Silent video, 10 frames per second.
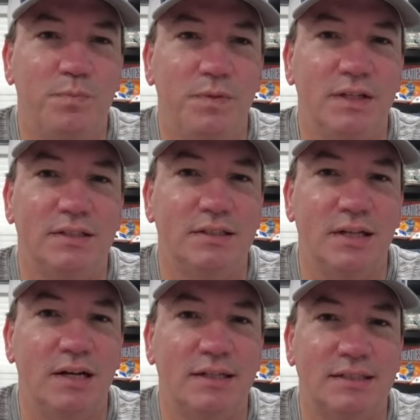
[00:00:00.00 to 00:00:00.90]
this is
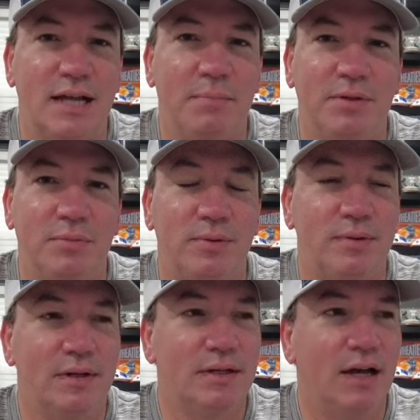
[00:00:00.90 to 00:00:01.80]
unacceptable
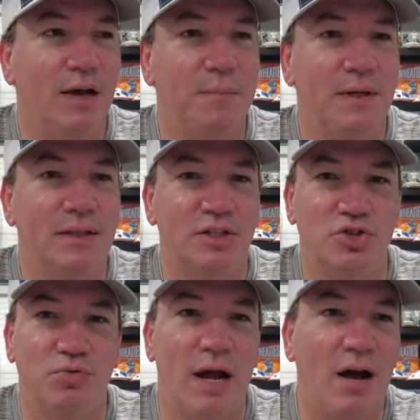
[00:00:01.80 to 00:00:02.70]
I mean the
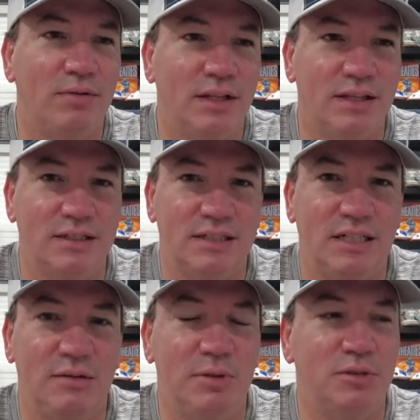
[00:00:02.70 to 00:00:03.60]
drought that this
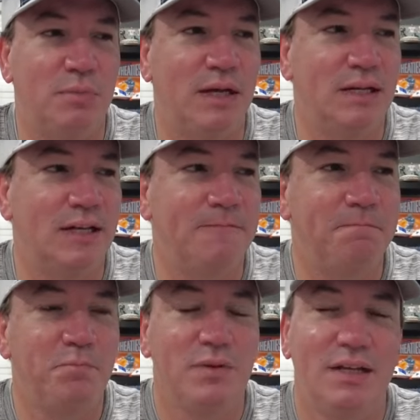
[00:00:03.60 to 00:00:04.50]
team has been in
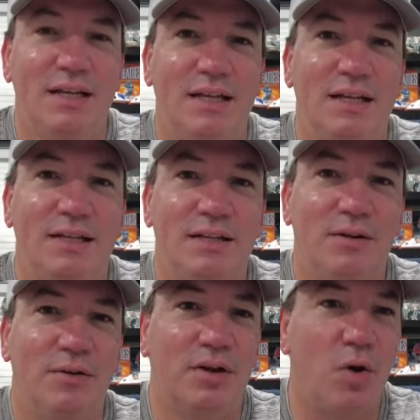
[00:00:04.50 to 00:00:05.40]
you
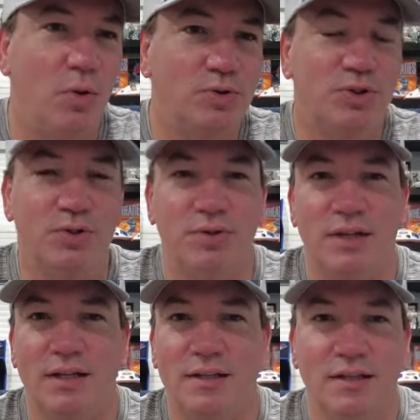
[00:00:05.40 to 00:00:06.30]
know the culture
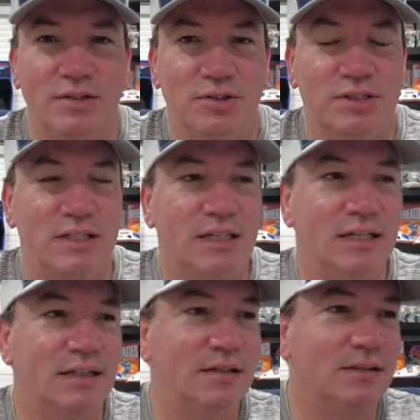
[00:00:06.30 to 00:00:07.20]
that that you're
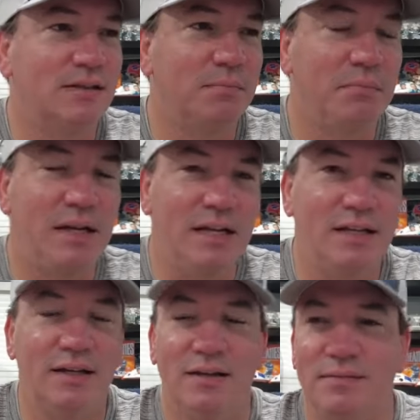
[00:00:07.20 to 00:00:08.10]
seeing the, the
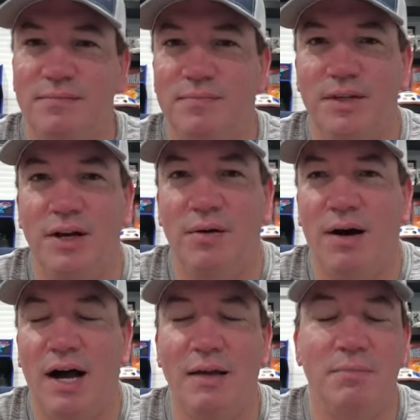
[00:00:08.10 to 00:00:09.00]
media you know
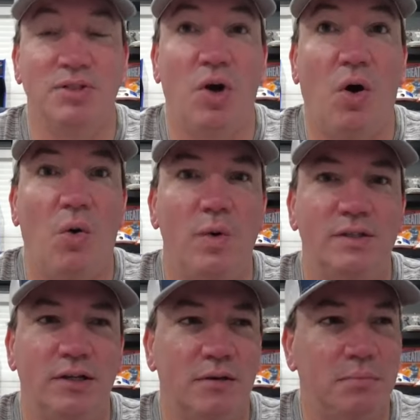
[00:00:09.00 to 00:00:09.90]
hype is
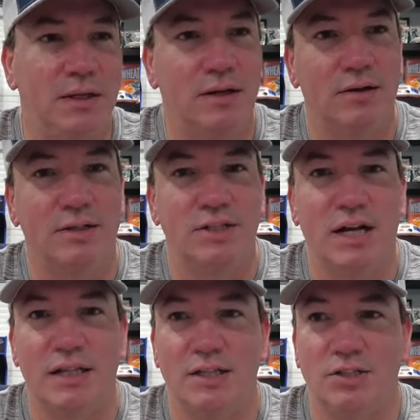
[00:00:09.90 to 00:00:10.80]
always going to be there because you
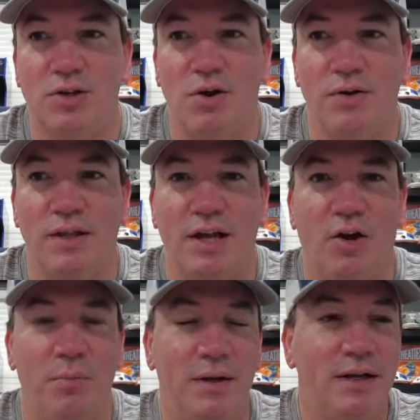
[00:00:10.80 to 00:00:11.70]
got the star in the
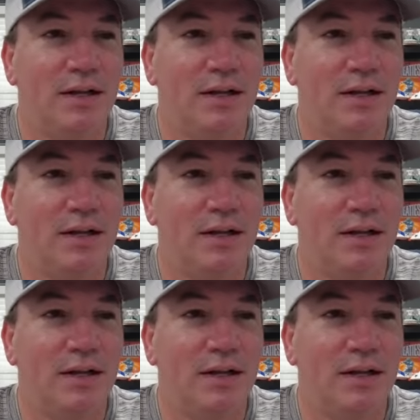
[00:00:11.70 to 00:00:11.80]
helmet